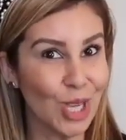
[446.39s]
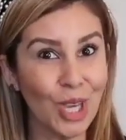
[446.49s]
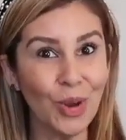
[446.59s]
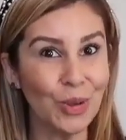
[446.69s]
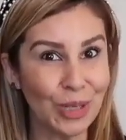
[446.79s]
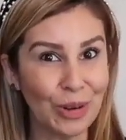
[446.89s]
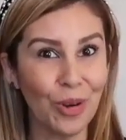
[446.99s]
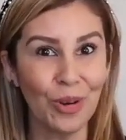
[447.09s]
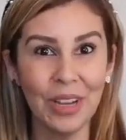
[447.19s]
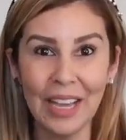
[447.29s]
cute
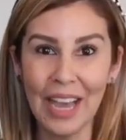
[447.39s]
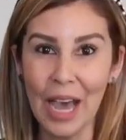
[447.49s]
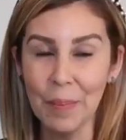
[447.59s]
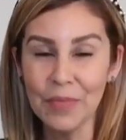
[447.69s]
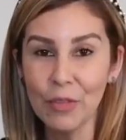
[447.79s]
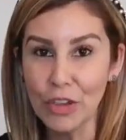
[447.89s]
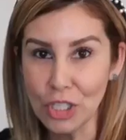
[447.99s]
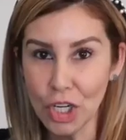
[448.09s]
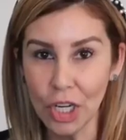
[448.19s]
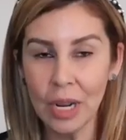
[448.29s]
little um,
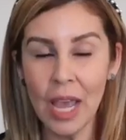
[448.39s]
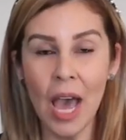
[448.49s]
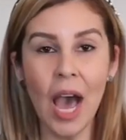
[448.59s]
feature.